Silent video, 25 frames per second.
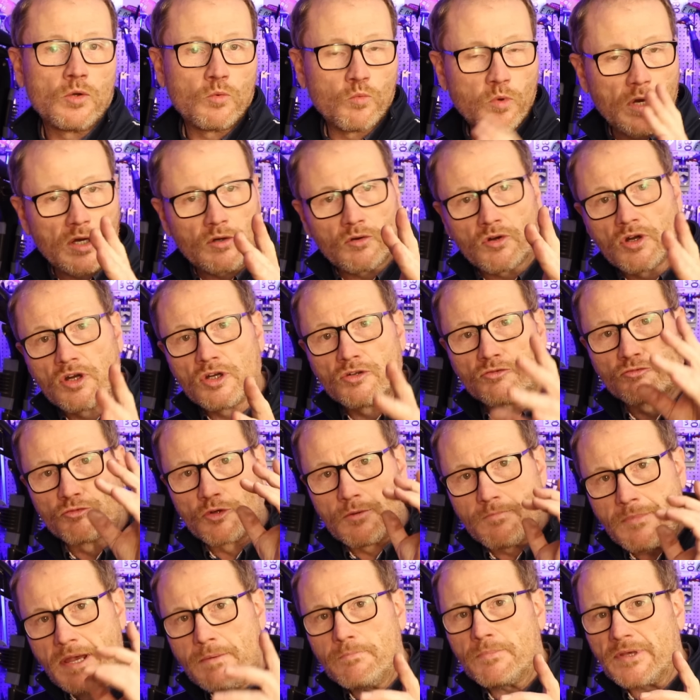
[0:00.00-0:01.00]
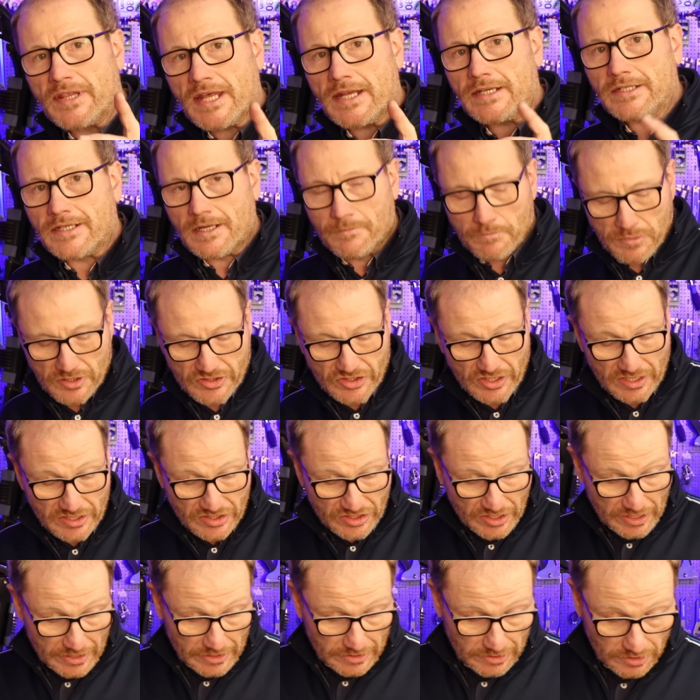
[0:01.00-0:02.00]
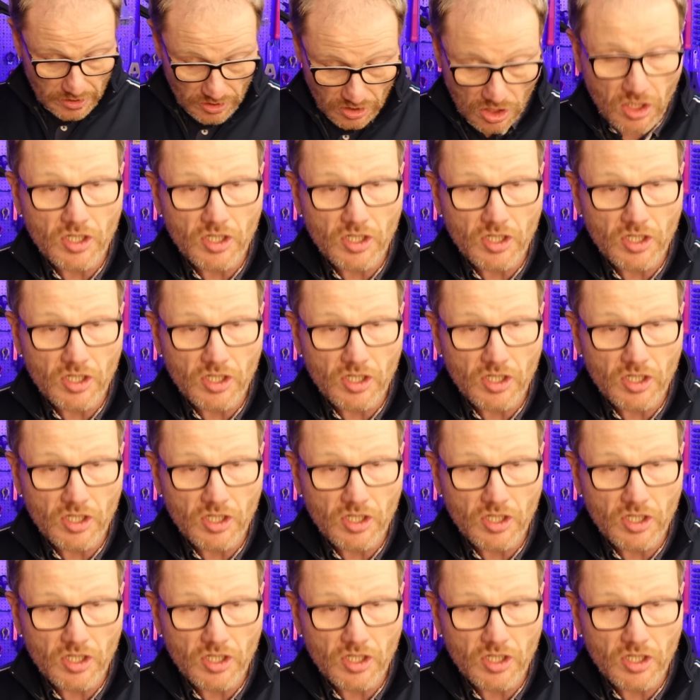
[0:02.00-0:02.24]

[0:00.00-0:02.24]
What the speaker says: Well, remember that number 16.